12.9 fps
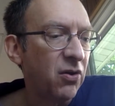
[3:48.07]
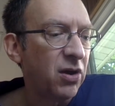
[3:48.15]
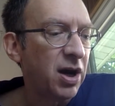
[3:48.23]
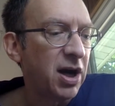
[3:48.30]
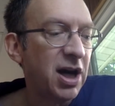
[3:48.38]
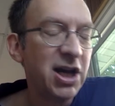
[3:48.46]

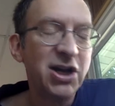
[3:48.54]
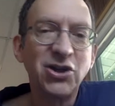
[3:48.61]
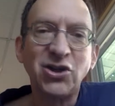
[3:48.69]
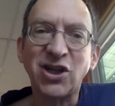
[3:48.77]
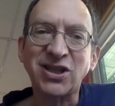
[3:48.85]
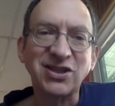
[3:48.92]
or,
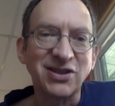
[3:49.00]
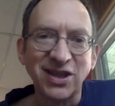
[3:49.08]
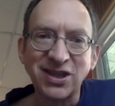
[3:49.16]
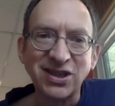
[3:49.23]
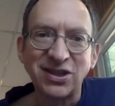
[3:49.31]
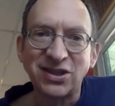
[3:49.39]
"Just
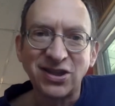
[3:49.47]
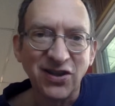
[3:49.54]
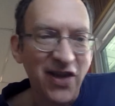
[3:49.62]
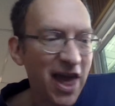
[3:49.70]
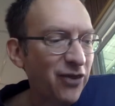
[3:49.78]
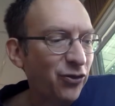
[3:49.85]
listen
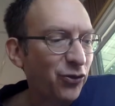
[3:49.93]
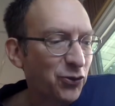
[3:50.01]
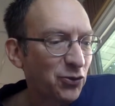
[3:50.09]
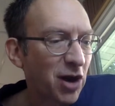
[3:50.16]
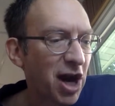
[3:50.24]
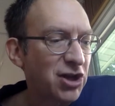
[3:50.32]
to that
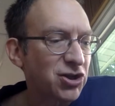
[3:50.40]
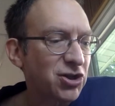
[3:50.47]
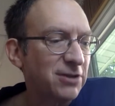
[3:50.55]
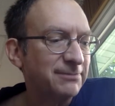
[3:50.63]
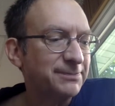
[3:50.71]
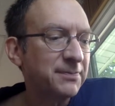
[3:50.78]
thrush."